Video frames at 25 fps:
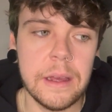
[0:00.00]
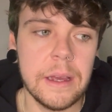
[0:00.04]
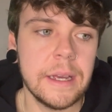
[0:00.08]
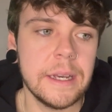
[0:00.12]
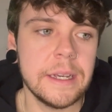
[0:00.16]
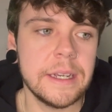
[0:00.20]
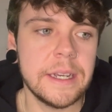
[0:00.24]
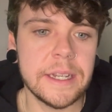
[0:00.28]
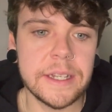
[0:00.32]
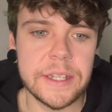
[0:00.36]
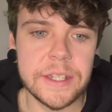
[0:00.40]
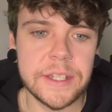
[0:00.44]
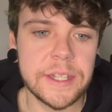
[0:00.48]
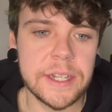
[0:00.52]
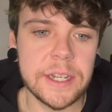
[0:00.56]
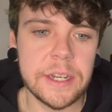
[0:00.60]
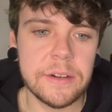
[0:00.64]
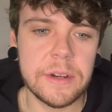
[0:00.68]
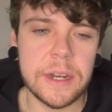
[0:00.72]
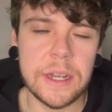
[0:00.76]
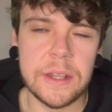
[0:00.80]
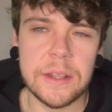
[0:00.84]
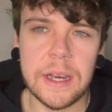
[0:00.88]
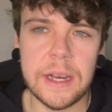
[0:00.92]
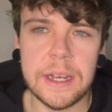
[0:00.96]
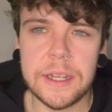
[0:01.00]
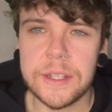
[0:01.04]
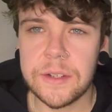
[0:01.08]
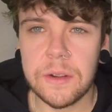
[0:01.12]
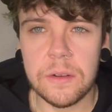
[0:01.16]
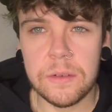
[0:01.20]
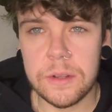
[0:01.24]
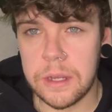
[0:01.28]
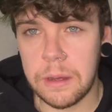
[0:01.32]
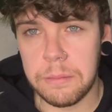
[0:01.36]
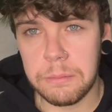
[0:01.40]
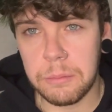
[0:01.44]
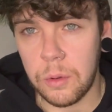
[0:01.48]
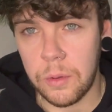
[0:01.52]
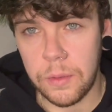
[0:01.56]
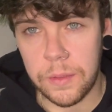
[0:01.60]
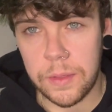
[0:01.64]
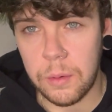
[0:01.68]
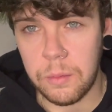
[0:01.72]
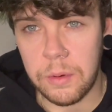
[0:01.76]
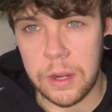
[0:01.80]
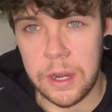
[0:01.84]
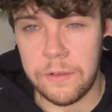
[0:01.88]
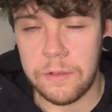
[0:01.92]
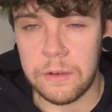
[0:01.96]
considering that it's only a month
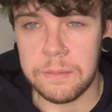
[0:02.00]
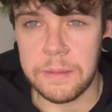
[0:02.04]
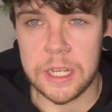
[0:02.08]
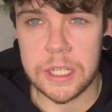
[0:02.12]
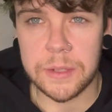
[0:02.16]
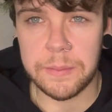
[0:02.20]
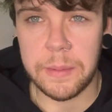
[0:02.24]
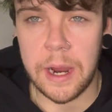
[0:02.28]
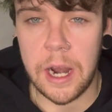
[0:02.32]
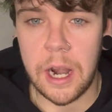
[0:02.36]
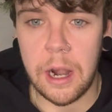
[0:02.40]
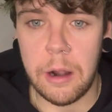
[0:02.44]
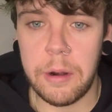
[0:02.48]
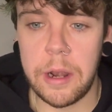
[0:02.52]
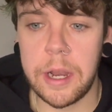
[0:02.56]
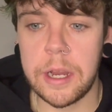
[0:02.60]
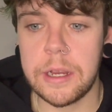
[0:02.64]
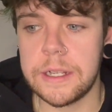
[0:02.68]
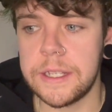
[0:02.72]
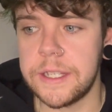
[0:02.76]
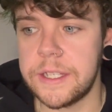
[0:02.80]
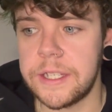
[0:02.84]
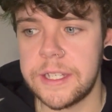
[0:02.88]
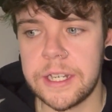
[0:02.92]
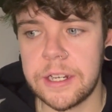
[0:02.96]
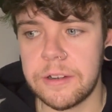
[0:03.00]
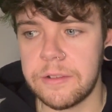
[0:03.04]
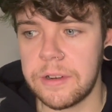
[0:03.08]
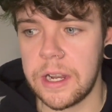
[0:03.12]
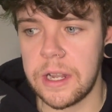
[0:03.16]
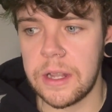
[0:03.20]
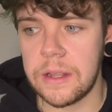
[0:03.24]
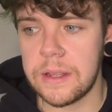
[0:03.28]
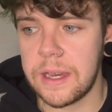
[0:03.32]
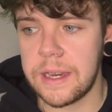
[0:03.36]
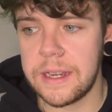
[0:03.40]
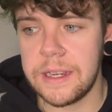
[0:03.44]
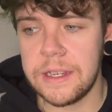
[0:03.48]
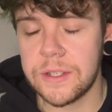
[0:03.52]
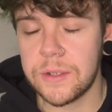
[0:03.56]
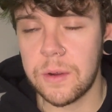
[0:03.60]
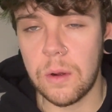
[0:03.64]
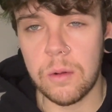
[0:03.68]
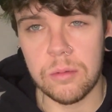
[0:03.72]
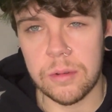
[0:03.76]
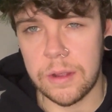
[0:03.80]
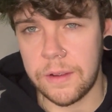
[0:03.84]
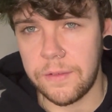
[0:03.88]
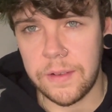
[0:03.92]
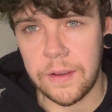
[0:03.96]
away from expiry, considering that it's
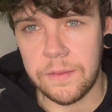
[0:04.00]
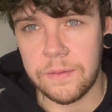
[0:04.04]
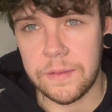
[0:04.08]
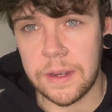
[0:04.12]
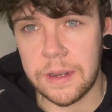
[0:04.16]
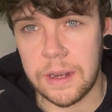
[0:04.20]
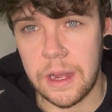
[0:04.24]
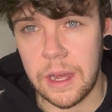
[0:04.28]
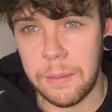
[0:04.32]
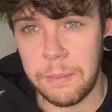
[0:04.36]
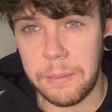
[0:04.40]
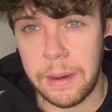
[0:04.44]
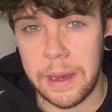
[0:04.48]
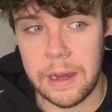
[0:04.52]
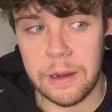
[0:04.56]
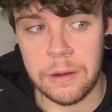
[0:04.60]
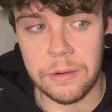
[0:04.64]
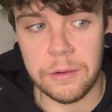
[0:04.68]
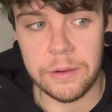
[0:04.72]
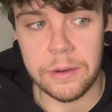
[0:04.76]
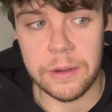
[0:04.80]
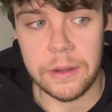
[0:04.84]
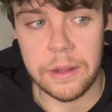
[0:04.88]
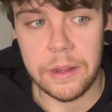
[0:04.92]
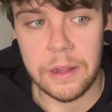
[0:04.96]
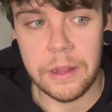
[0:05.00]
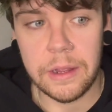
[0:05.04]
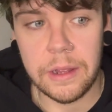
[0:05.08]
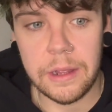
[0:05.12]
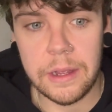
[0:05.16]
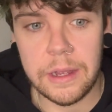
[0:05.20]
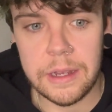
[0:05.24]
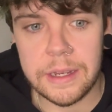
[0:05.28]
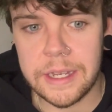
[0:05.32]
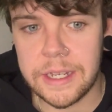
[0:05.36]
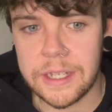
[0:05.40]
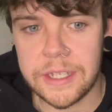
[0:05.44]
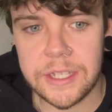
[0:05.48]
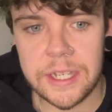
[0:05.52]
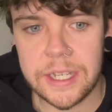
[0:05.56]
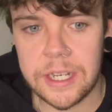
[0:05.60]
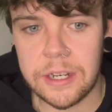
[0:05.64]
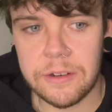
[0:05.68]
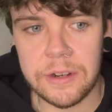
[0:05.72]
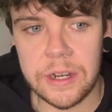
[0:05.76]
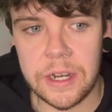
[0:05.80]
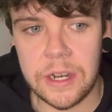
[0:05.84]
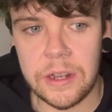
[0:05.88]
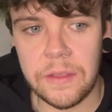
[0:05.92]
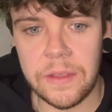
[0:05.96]
only £59,
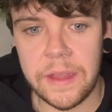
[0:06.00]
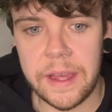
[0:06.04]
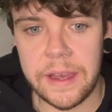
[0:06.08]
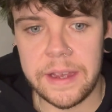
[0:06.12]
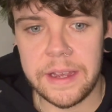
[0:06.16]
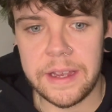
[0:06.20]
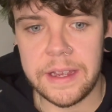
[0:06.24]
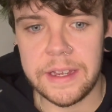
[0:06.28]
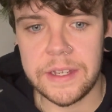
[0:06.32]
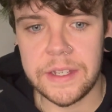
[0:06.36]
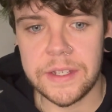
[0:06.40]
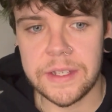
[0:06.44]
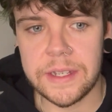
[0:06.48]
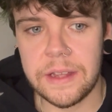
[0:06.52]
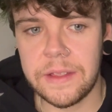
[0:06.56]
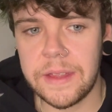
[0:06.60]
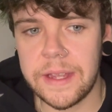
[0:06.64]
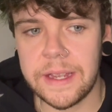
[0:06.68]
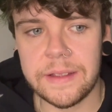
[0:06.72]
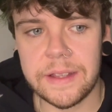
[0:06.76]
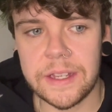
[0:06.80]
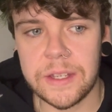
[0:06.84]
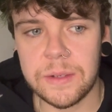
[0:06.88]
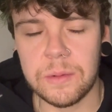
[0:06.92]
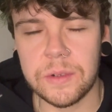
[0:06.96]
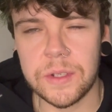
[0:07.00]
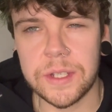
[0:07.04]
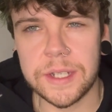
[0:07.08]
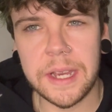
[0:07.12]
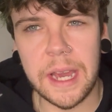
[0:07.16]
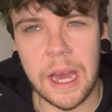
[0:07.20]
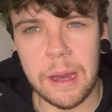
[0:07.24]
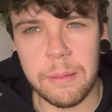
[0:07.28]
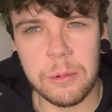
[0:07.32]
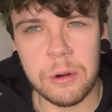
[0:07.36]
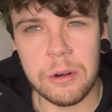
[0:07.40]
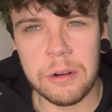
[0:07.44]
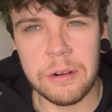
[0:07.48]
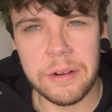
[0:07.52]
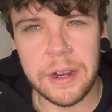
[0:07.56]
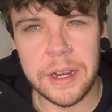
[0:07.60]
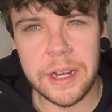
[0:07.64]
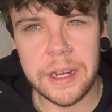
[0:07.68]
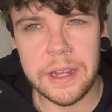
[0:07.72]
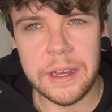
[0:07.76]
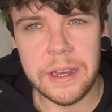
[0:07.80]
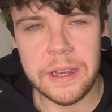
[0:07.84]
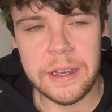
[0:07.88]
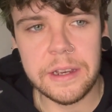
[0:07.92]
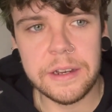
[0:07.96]
considering that it is, I think this one's gamma
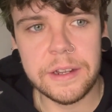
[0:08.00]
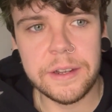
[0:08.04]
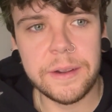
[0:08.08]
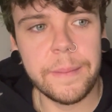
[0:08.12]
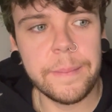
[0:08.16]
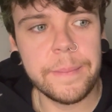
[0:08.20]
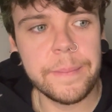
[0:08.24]
irradiated,